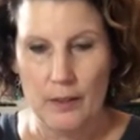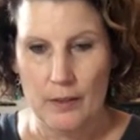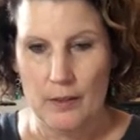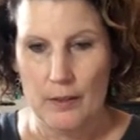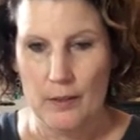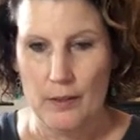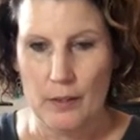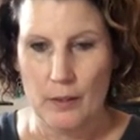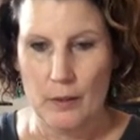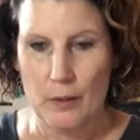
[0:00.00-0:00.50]

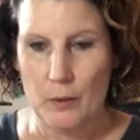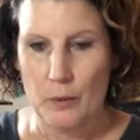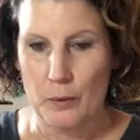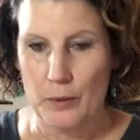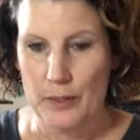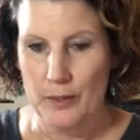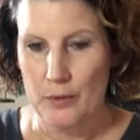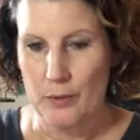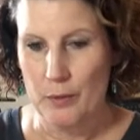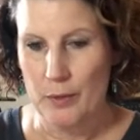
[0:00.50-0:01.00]
so
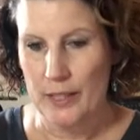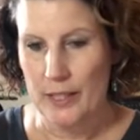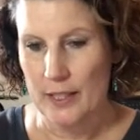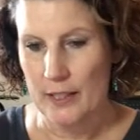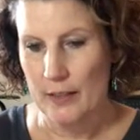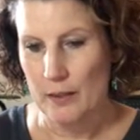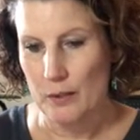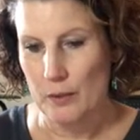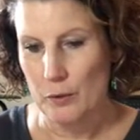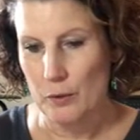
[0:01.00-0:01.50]
it's
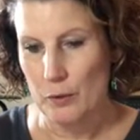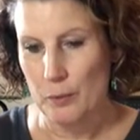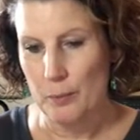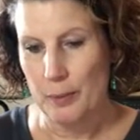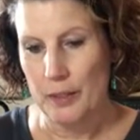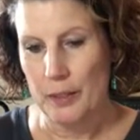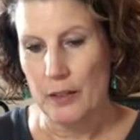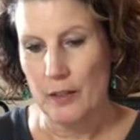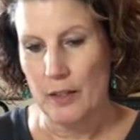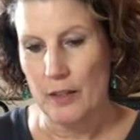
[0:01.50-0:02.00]
ready to
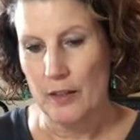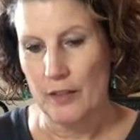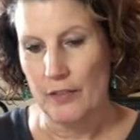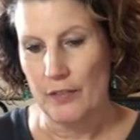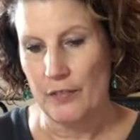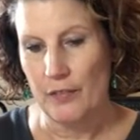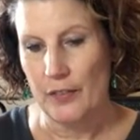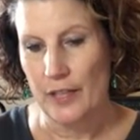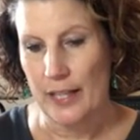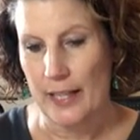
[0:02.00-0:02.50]
peel off
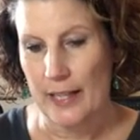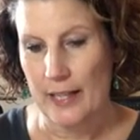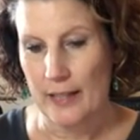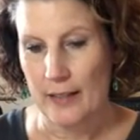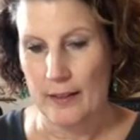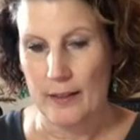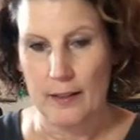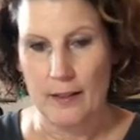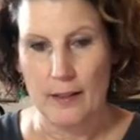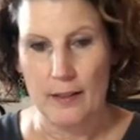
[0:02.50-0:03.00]
of
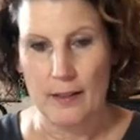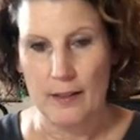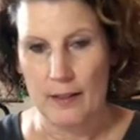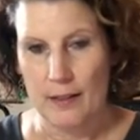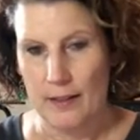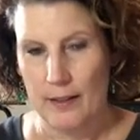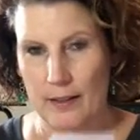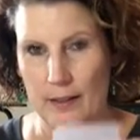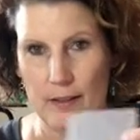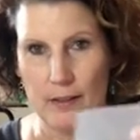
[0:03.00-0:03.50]
that.
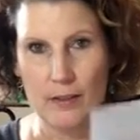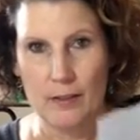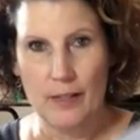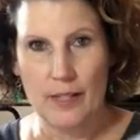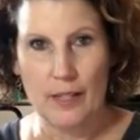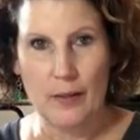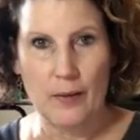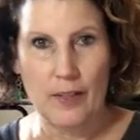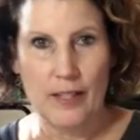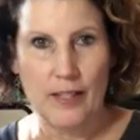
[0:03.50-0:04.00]
And so
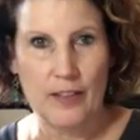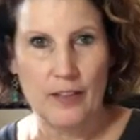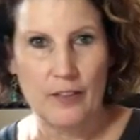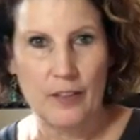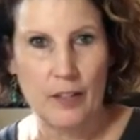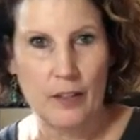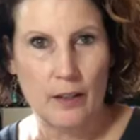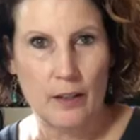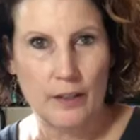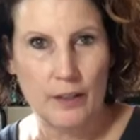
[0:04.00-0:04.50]
now I have
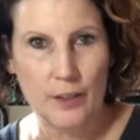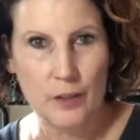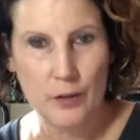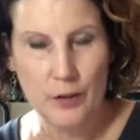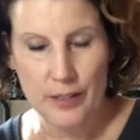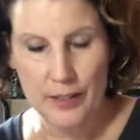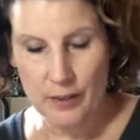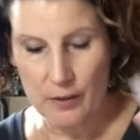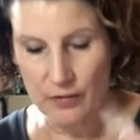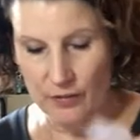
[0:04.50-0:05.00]
it on the
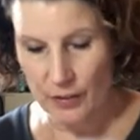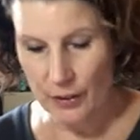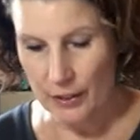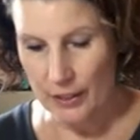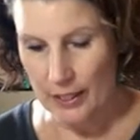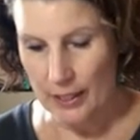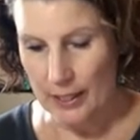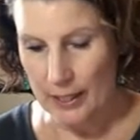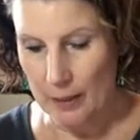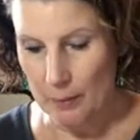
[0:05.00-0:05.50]
transfer
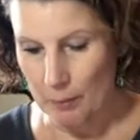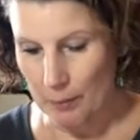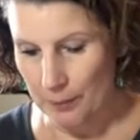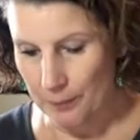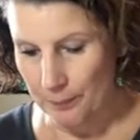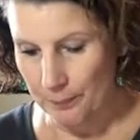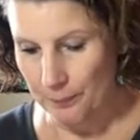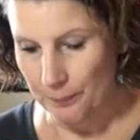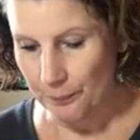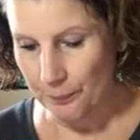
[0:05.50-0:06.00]
tape,
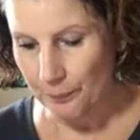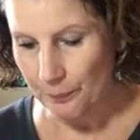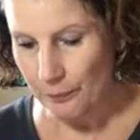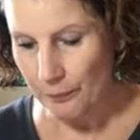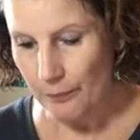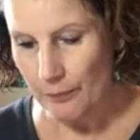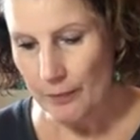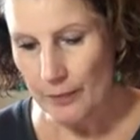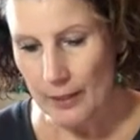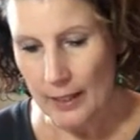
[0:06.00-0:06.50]

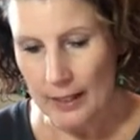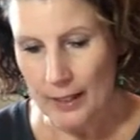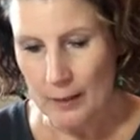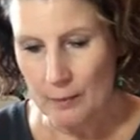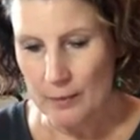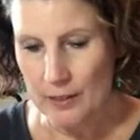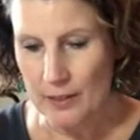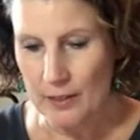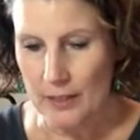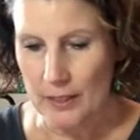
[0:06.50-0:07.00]
and
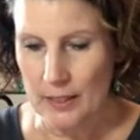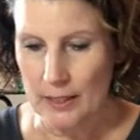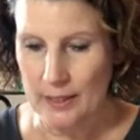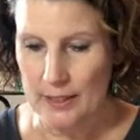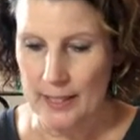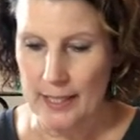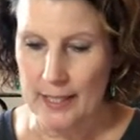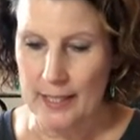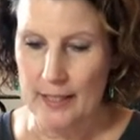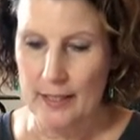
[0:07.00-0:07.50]
I'm just going to
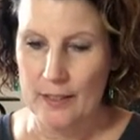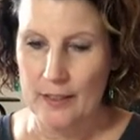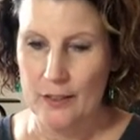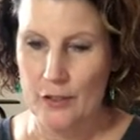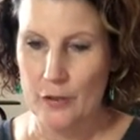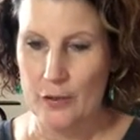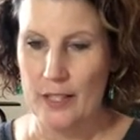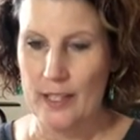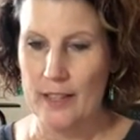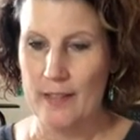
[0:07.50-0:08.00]
take it and
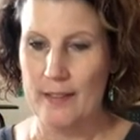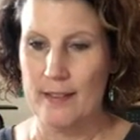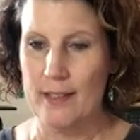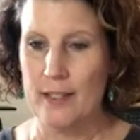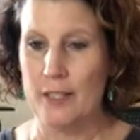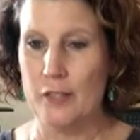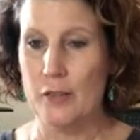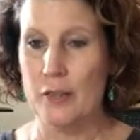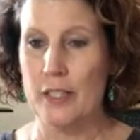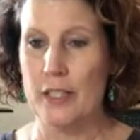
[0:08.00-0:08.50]
try to
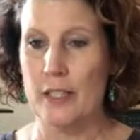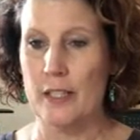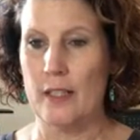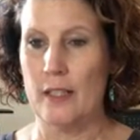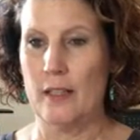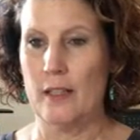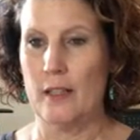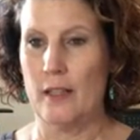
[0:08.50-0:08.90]
center it.